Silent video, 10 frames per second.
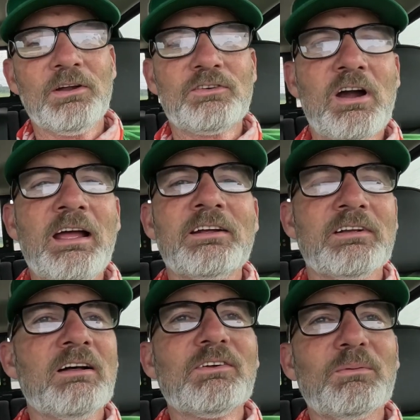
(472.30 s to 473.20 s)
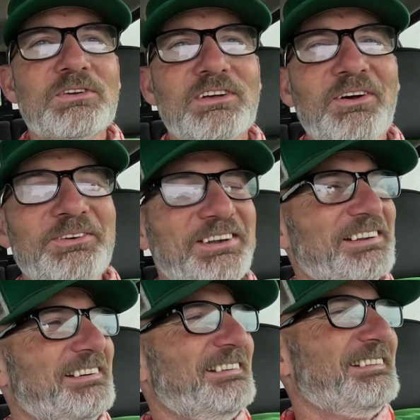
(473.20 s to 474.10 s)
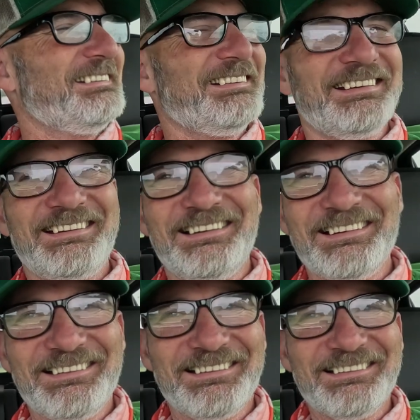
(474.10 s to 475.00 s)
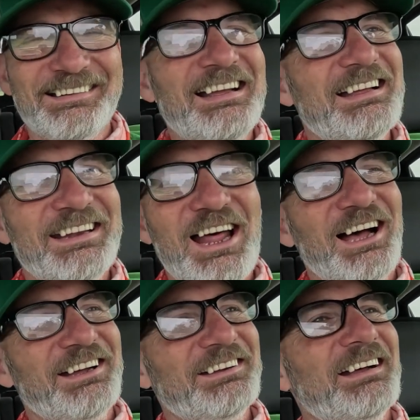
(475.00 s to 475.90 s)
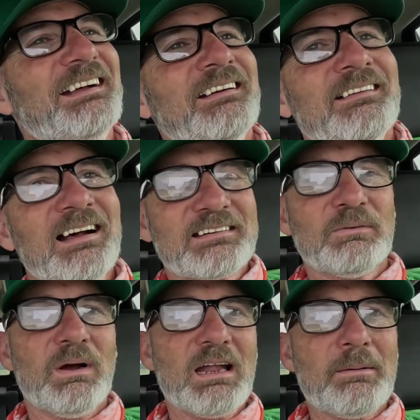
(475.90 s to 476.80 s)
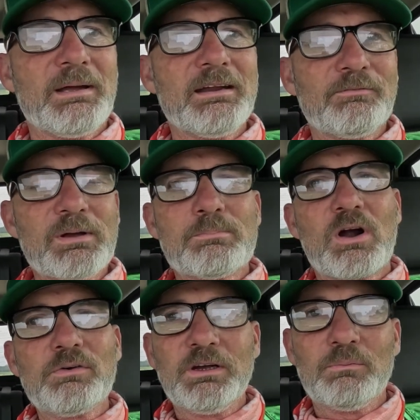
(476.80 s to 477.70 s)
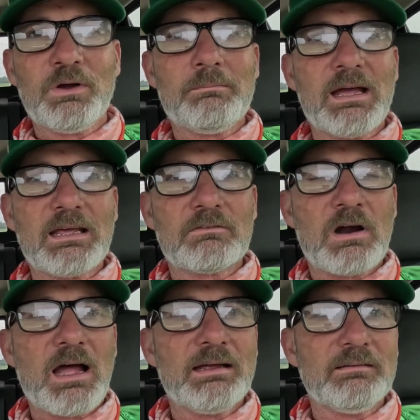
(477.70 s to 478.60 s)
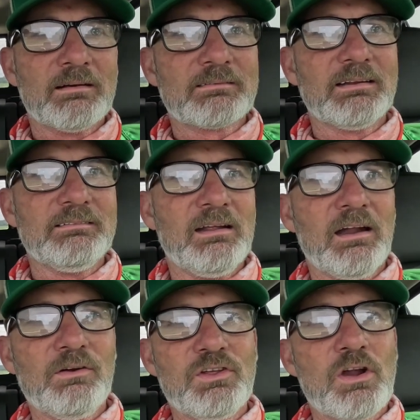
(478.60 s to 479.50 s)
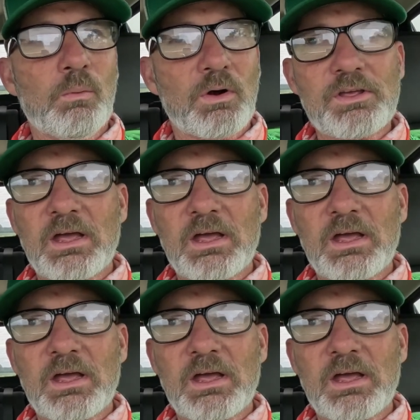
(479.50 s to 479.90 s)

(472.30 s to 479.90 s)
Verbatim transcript: it in the trash. I don't know what you're going No. I said, well, I mean, if we broke it, we'll make it right. I said, you know, do you know where